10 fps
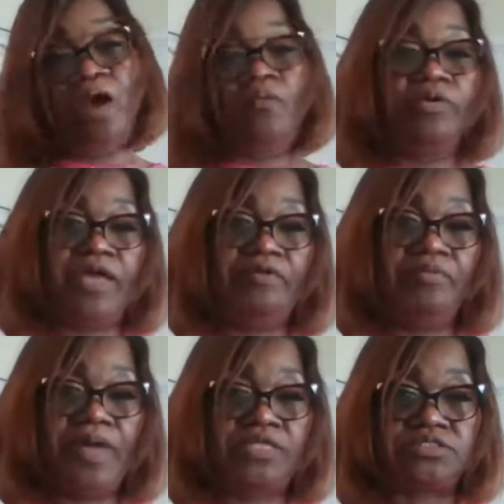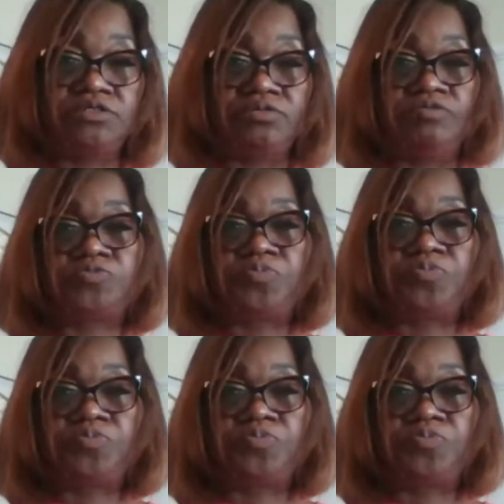I want everybody to
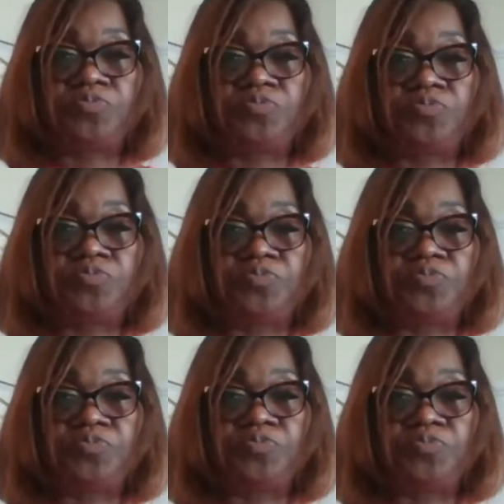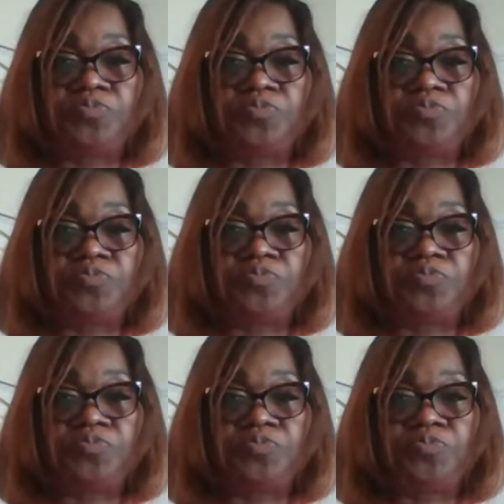respond to that post. We got to interact
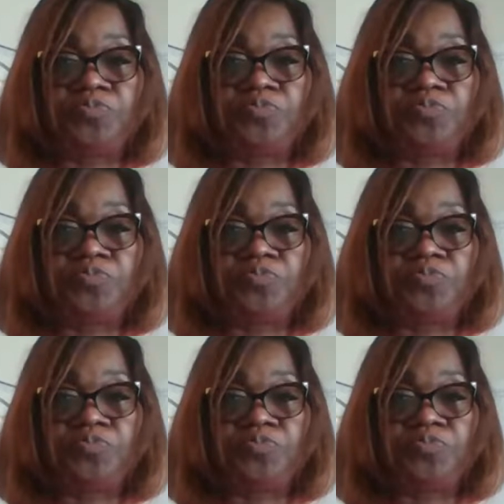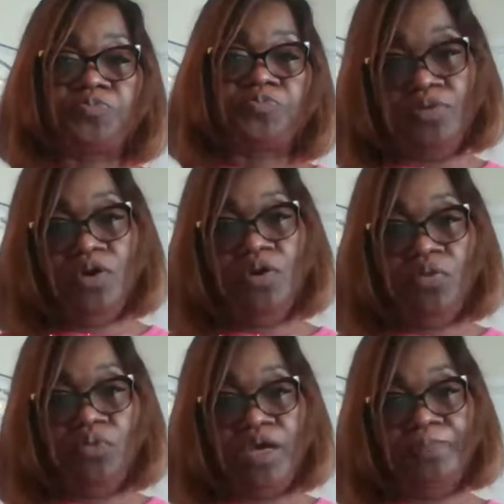and we got to reach more people.
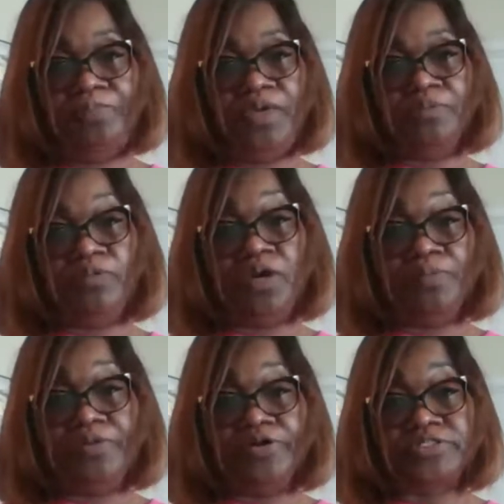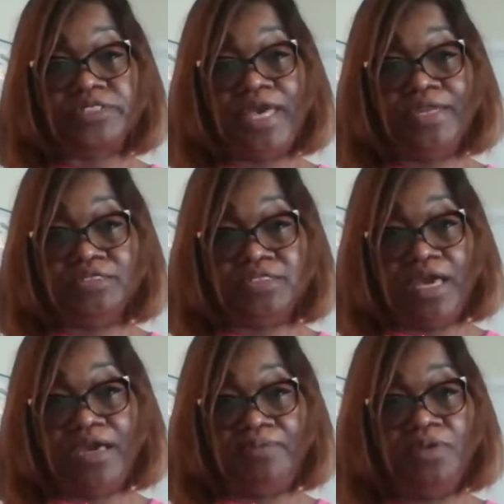One person at a
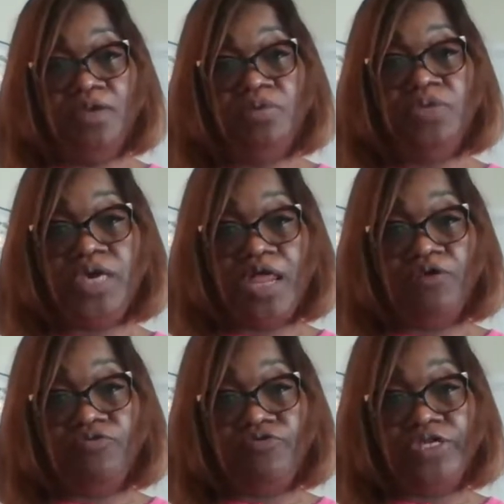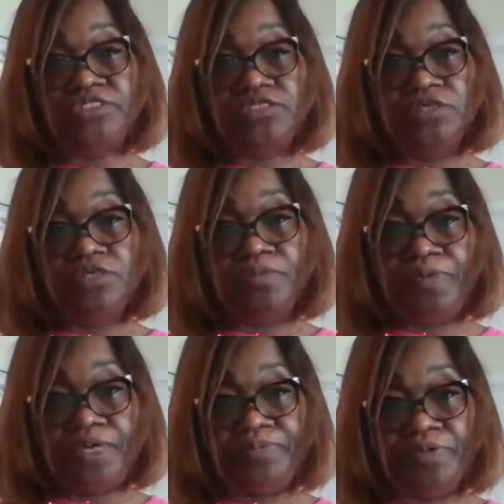time. We got to reach the
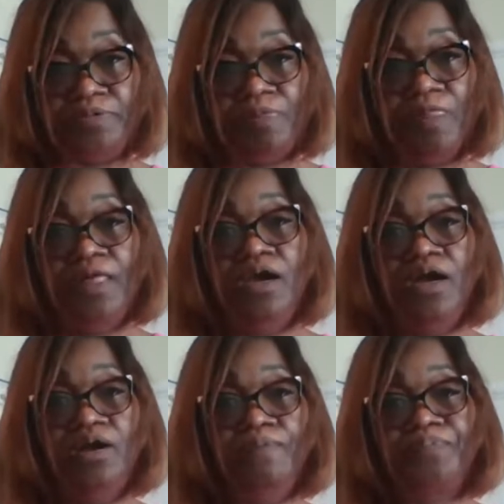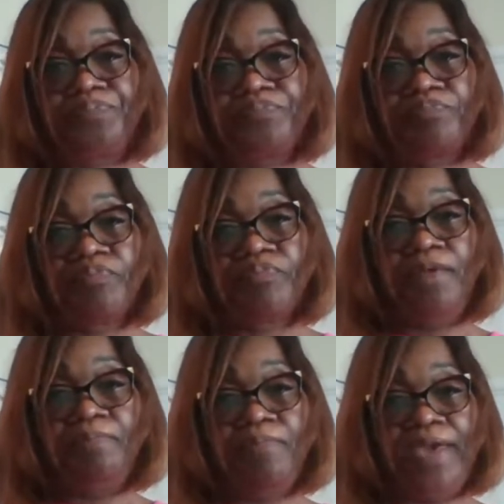people.
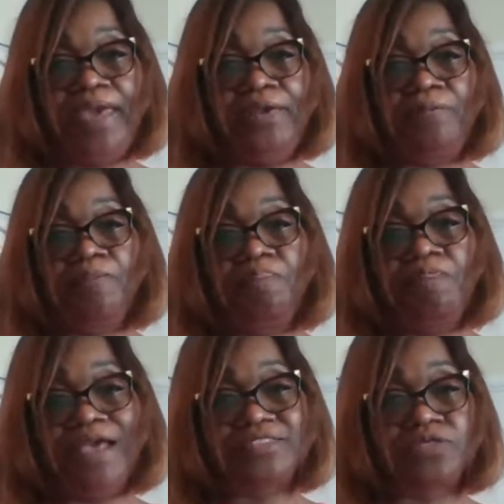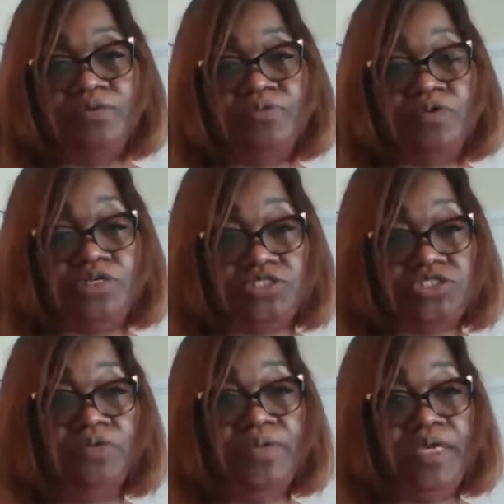In May, it
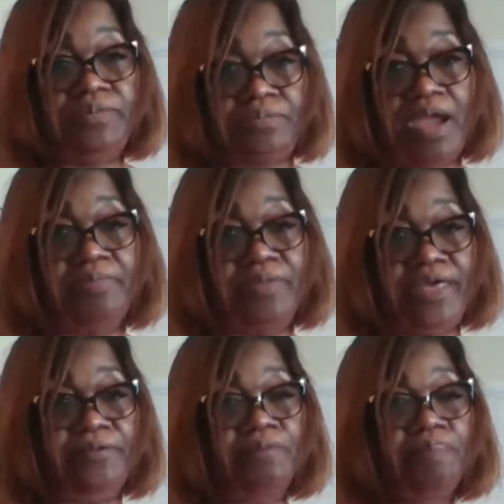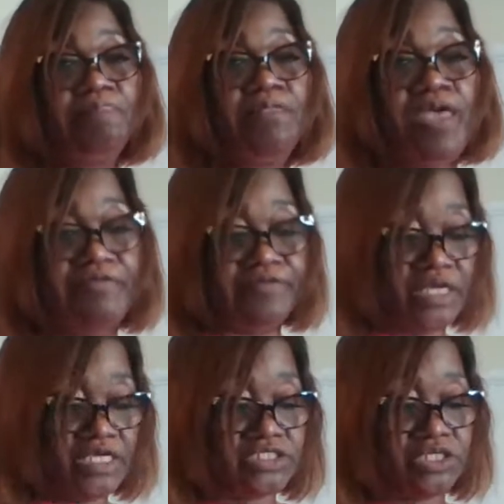should be by May.
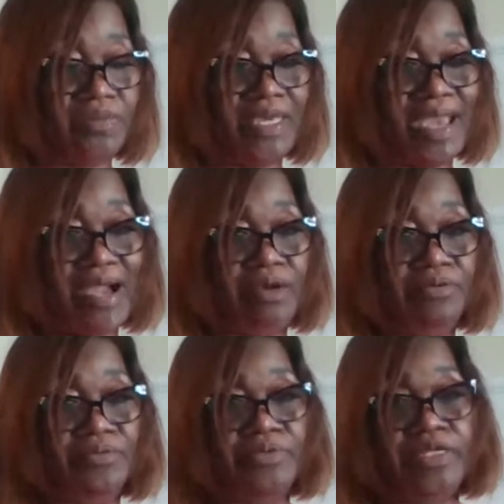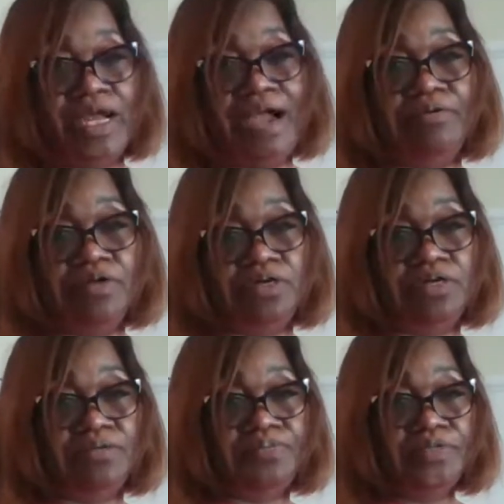Everything should be out with
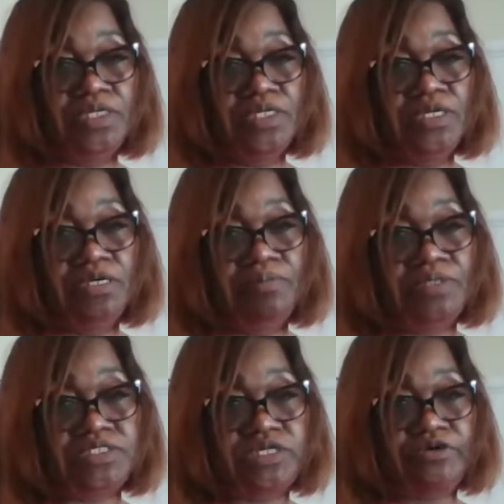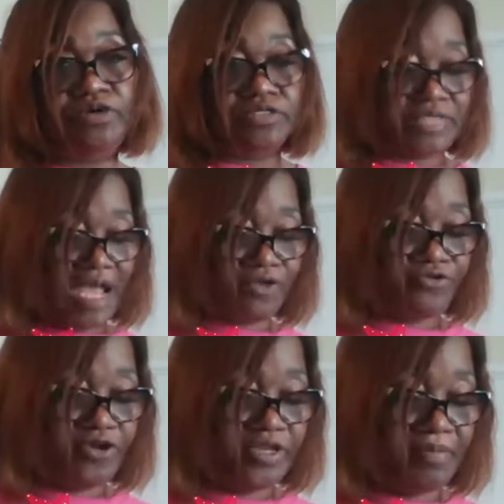our materials, our
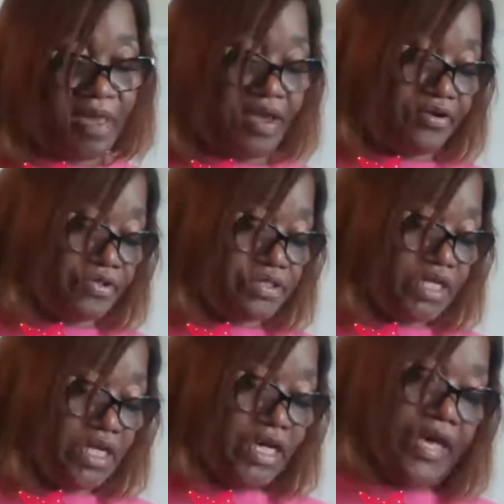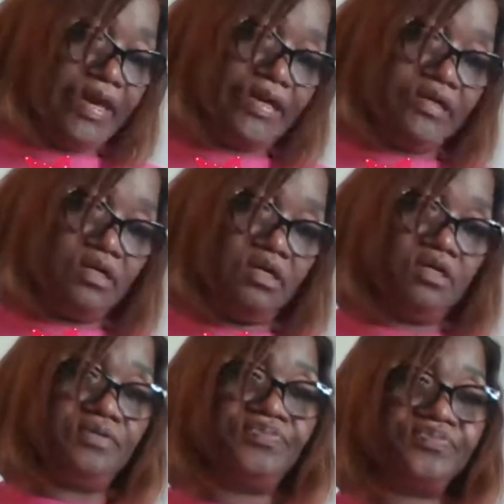training manuals, and
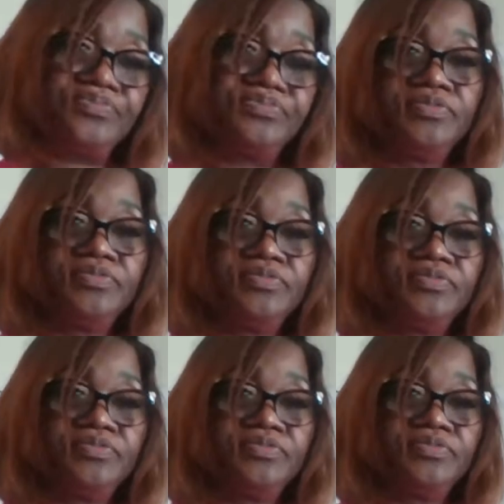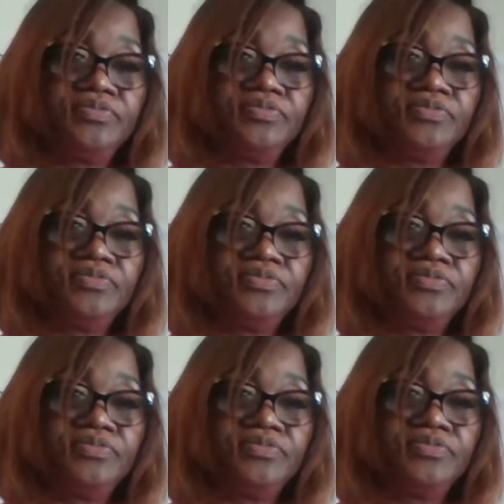our life coach
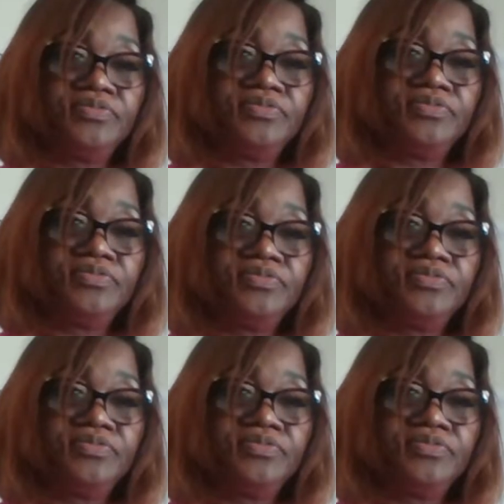concept.